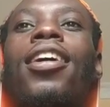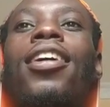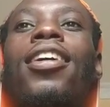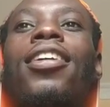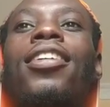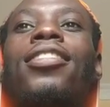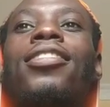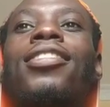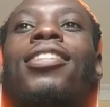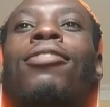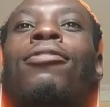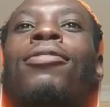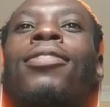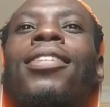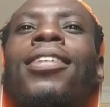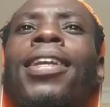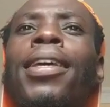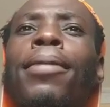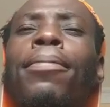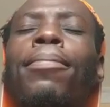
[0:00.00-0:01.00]

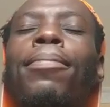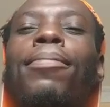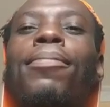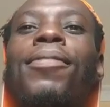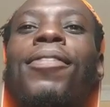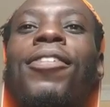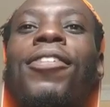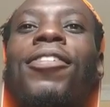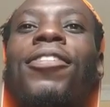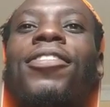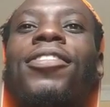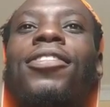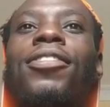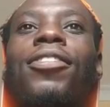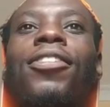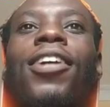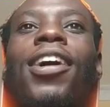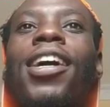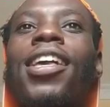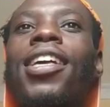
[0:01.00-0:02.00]
sound deep, you know, so
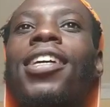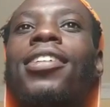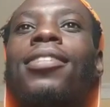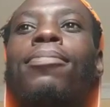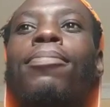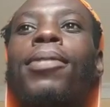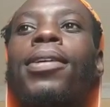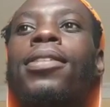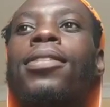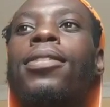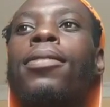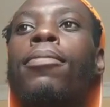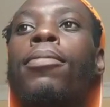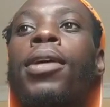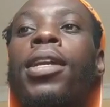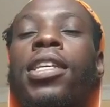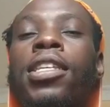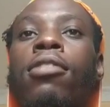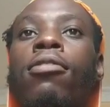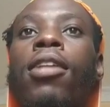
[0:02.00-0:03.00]
I just play simple
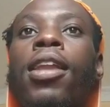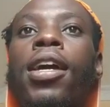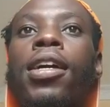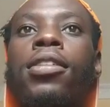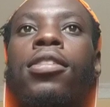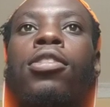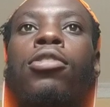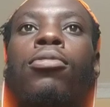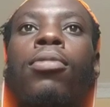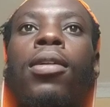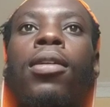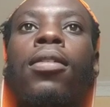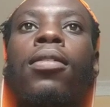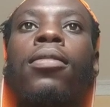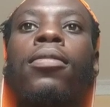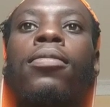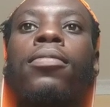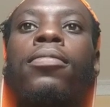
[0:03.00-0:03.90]
and sound like this one.